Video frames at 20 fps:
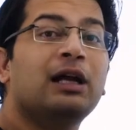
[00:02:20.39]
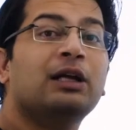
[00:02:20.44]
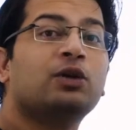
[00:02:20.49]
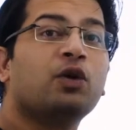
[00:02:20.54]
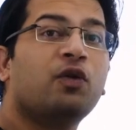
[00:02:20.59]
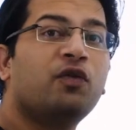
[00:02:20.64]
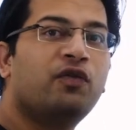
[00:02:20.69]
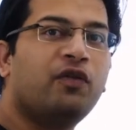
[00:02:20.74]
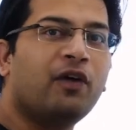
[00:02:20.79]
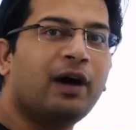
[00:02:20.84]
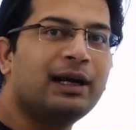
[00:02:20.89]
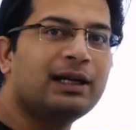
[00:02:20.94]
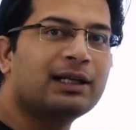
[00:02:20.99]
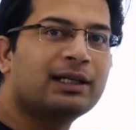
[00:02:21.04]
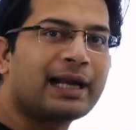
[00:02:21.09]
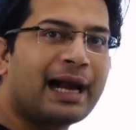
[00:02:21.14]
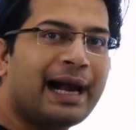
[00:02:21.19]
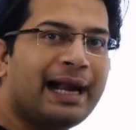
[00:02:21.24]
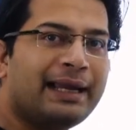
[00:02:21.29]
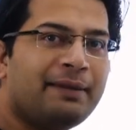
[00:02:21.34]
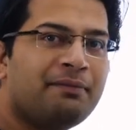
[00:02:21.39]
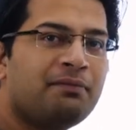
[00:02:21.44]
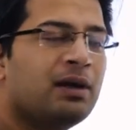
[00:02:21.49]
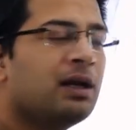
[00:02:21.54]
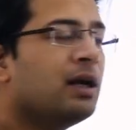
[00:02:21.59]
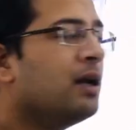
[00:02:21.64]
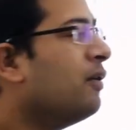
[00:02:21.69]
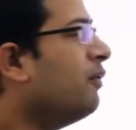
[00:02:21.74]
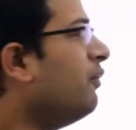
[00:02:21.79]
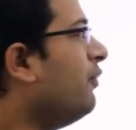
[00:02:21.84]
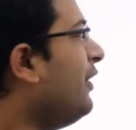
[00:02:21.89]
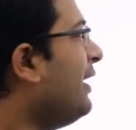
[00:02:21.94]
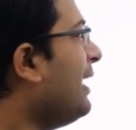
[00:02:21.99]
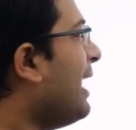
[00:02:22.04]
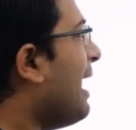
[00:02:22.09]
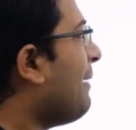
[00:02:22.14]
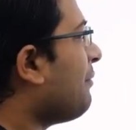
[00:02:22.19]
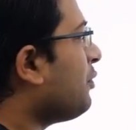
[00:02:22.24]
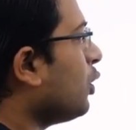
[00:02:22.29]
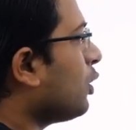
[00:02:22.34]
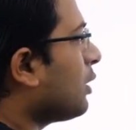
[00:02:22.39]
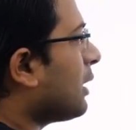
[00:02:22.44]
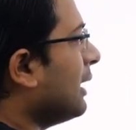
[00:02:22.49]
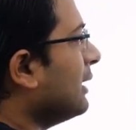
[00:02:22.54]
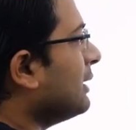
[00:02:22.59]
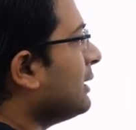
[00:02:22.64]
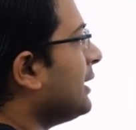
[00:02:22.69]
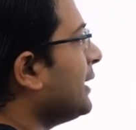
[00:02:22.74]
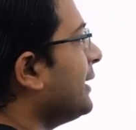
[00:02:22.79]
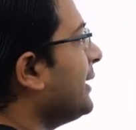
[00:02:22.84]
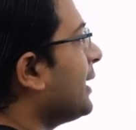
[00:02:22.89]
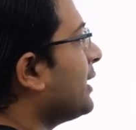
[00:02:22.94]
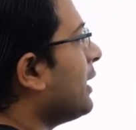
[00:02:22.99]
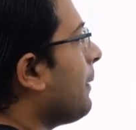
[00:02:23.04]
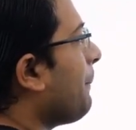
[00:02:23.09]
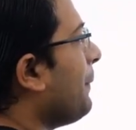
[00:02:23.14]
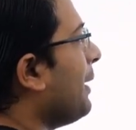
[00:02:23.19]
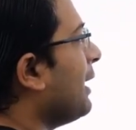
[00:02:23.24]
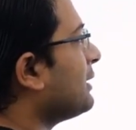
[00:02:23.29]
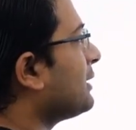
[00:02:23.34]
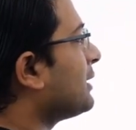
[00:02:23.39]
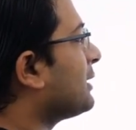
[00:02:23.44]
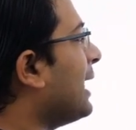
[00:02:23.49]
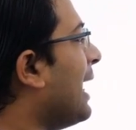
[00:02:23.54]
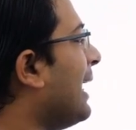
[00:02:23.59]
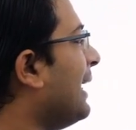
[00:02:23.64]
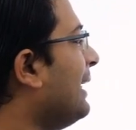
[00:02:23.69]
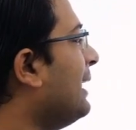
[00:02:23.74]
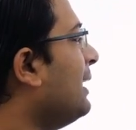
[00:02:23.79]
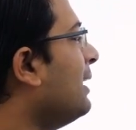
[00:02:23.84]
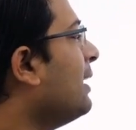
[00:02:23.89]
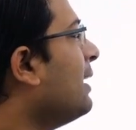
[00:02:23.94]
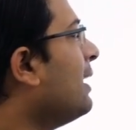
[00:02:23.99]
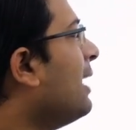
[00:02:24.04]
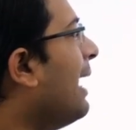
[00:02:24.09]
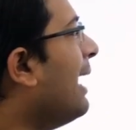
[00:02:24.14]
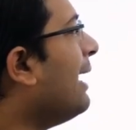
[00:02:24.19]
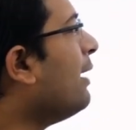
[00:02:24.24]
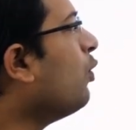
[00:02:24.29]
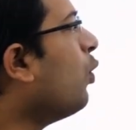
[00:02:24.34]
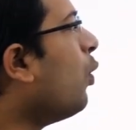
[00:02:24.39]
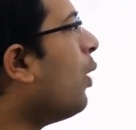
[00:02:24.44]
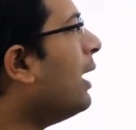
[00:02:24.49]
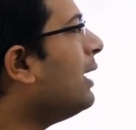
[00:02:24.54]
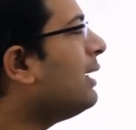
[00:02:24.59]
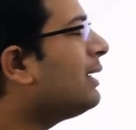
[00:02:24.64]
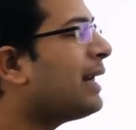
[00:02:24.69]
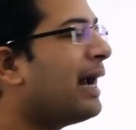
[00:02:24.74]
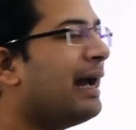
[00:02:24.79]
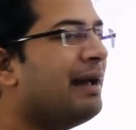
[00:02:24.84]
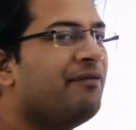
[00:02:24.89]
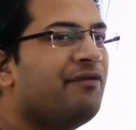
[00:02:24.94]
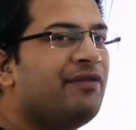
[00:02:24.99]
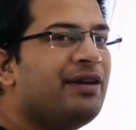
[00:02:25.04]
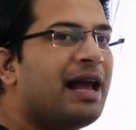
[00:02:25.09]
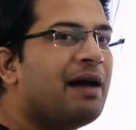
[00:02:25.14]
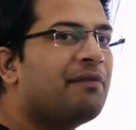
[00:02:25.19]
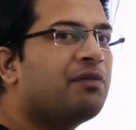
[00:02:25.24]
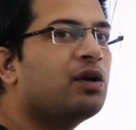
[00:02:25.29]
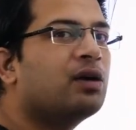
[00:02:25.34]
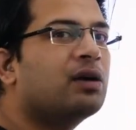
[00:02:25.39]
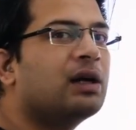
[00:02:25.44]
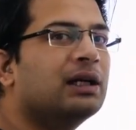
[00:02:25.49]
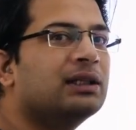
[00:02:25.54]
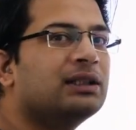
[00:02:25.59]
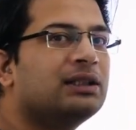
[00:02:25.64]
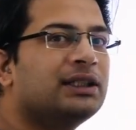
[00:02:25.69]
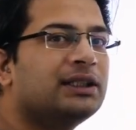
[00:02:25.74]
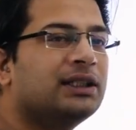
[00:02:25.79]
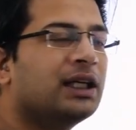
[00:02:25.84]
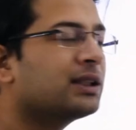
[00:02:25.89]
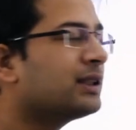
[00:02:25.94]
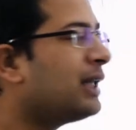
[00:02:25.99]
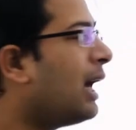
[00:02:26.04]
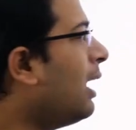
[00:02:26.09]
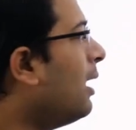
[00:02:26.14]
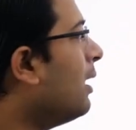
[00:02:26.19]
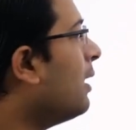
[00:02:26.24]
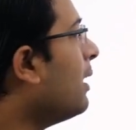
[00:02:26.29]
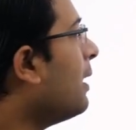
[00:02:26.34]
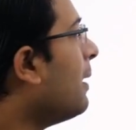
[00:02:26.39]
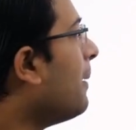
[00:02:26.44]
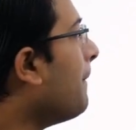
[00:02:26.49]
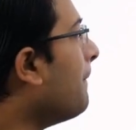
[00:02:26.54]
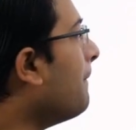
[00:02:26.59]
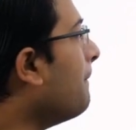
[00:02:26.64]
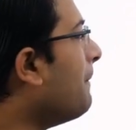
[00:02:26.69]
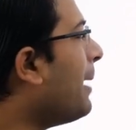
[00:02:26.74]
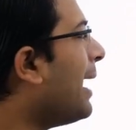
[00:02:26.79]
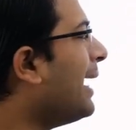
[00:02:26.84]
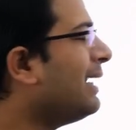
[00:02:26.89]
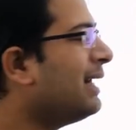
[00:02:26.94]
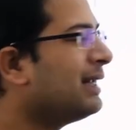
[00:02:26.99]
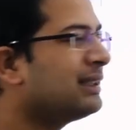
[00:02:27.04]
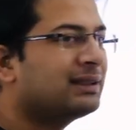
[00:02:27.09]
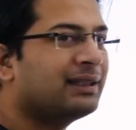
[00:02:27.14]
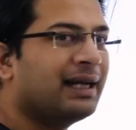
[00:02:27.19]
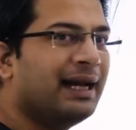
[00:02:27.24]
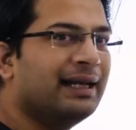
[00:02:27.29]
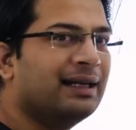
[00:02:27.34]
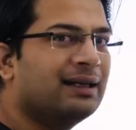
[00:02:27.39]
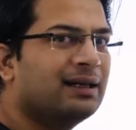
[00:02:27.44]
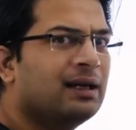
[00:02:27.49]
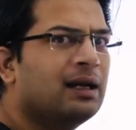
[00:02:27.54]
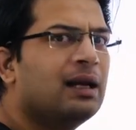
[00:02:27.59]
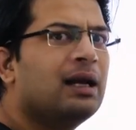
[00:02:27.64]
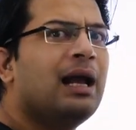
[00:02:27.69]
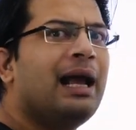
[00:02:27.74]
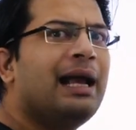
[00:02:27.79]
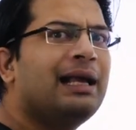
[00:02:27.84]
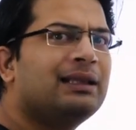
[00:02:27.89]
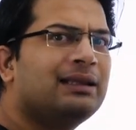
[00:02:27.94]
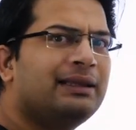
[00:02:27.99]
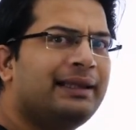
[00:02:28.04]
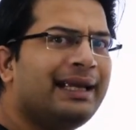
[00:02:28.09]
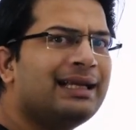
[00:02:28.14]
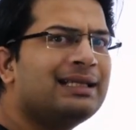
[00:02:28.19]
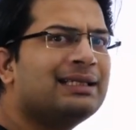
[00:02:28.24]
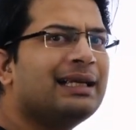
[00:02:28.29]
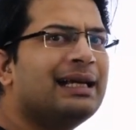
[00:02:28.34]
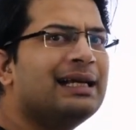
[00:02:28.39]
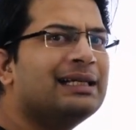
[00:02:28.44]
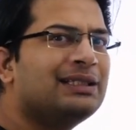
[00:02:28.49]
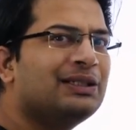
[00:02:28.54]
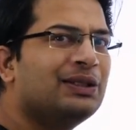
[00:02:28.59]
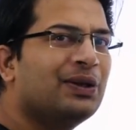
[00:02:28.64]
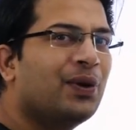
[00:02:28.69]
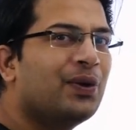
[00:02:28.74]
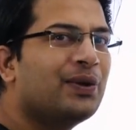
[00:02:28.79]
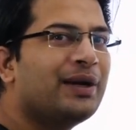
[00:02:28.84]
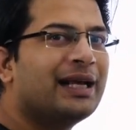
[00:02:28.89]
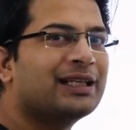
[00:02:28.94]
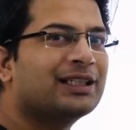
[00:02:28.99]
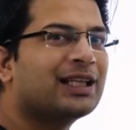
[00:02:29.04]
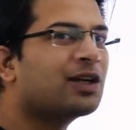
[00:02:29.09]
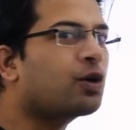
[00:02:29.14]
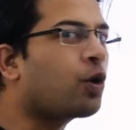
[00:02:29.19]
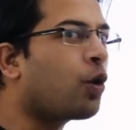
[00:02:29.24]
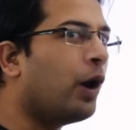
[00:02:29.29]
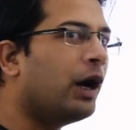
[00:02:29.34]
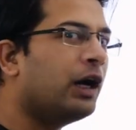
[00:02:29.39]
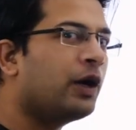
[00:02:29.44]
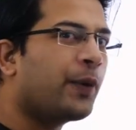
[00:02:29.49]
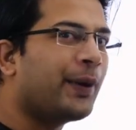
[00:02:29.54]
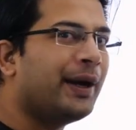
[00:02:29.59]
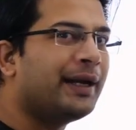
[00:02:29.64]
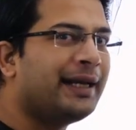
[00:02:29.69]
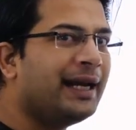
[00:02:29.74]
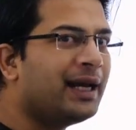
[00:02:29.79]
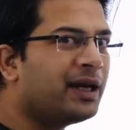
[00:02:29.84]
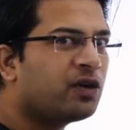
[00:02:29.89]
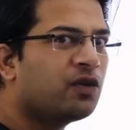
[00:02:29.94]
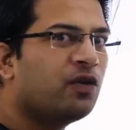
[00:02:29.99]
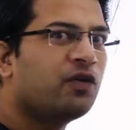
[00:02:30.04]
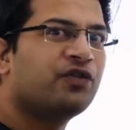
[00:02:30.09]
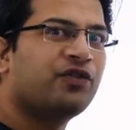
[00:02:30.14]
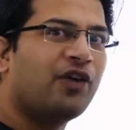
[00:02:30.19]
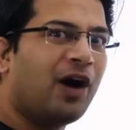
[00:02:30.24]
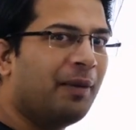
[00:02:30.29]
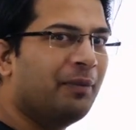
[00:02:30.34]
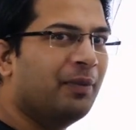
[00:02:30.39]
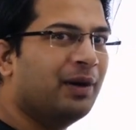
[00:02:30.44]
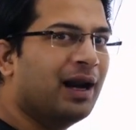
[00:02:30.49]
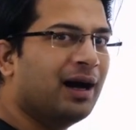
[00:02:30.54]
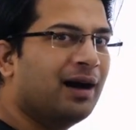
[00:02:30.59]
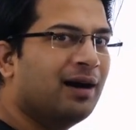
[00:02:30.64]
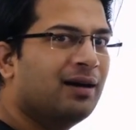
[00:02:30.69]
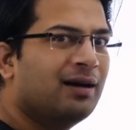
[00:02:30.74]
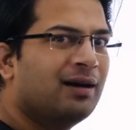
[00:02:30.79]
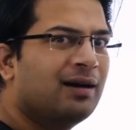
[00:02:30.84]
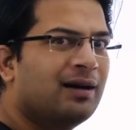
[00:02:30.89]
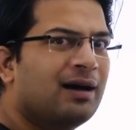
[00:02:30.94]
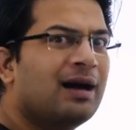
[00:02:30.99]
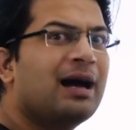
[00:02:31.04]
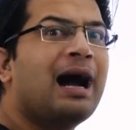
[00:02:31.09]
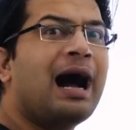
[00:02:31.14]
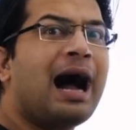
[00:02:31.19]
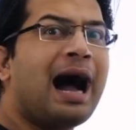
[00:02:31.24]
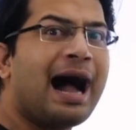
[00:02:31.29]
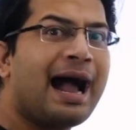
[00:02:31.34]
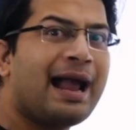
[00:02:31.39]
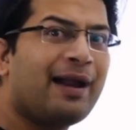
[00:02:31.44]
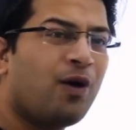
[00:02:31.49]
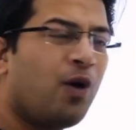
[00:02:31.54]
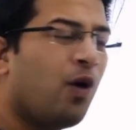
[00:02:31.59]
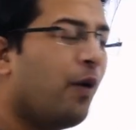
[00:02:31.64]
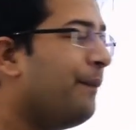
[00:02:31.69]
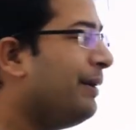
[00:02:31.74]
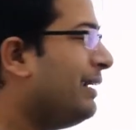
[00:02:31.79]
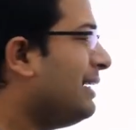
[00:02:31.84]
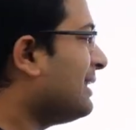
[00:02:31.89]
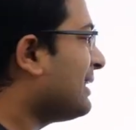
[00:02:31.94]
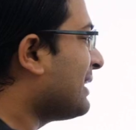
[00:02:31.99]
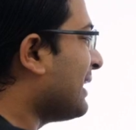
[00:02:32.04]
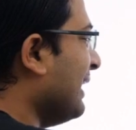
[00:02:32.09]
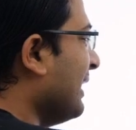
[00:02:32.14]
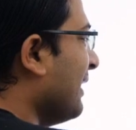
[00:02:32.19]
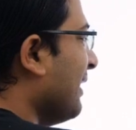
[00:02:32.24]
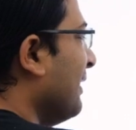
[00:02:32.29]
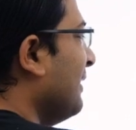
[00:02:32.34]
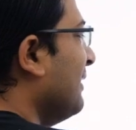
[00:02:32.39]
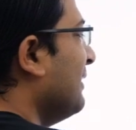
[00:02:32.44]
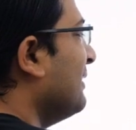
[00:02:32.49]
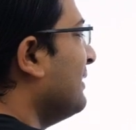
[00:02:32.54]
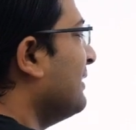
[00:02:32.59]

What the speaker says: So one time we have to consider the plus sign, and one time we have to consider the minus sign. And this is known as the quadratic formula. I hope it is clear.